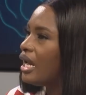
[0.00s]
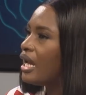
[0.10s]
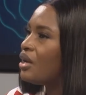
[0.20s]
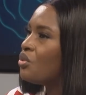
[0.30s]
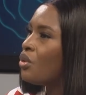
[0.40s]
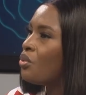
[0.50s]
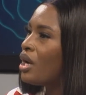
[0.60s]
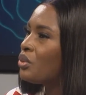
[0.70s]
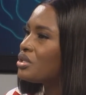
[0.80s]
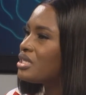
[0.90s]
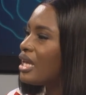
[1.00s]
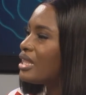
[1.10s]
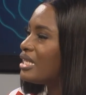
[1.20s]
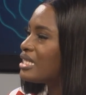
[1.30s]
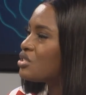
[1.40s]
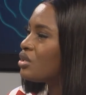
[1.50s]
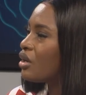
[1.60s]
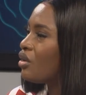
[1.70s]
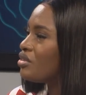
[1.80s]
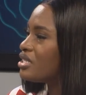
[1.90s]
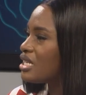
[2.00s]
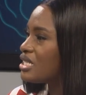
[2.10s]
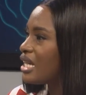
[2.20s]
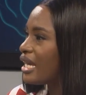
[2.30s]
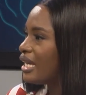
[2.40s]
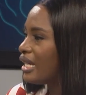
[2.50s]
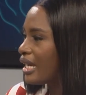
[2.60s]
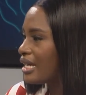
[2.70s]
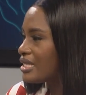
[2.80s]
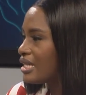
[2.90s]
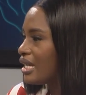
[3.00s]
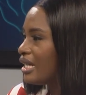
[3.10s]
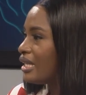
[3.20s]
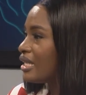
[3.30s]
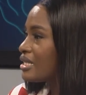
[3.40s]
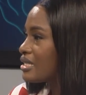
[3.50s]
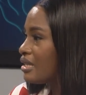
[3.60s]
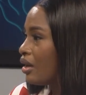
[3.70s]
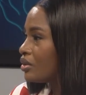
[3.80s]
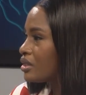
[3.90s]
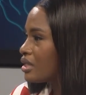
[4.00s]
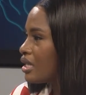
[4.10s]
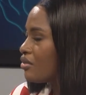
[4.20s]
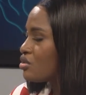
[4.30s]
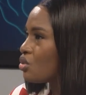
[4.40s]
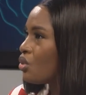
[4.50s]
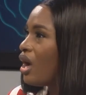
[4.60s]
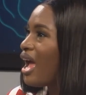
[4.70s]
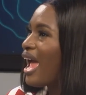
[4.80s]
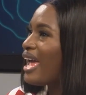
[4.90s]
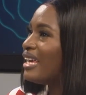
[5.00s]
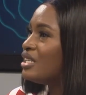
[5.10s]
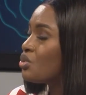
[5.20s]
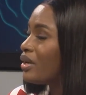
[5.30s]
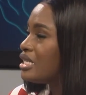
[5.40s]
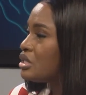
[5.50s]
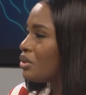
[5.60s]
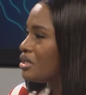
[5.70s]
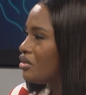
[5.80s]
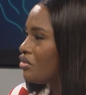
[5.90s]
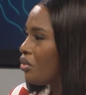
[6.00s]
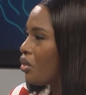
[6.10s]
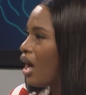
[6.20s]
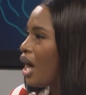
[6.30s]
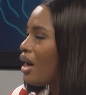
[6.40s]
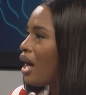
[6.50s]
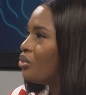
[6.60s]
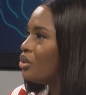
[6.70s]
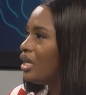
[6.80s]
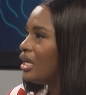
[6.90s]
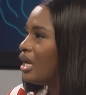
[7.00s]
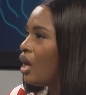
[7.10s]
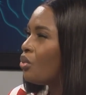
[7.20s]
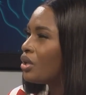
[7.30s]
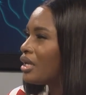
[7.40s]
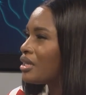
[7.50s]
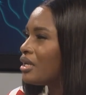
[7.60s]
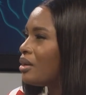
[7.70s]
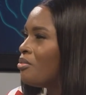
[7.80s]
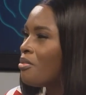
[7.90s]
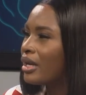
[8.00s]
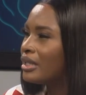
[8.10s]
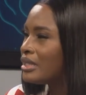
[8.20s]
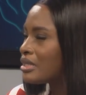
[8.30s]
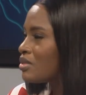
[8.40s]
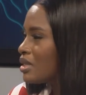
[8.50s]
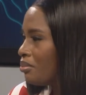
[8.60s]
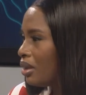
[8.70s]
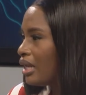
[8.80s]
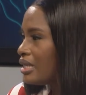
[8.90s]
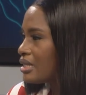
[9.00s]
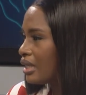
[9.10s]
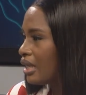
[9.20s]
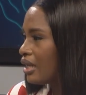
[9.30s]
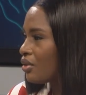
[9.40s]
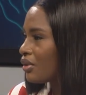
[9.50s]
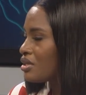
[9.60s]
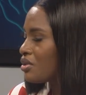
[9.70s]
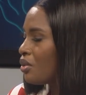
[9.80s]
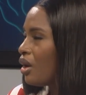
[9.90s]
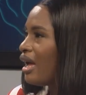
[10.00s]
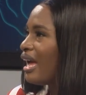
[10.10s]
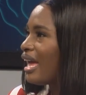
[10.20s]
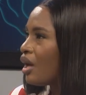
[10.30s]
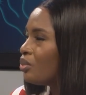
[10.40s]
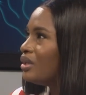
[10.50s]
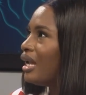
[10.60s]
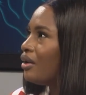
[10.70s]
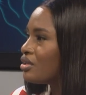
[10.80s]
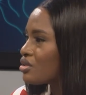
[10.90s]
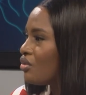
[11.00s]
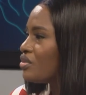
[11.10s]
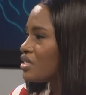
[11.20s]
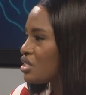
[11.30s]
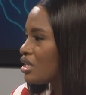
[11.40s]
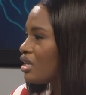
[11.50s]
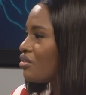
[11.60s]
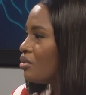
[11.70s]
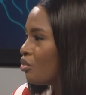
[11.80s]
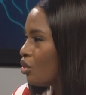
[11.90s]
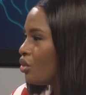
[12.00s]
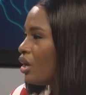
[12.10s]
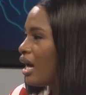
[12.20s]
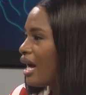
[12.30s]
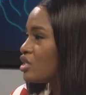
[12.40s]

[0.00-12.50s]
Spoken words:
one would say that it's not a conversation, again, like I said earlier, that is loud enough. So in 2024, what are the mechanisms in place that are going to help allow this conversation even more as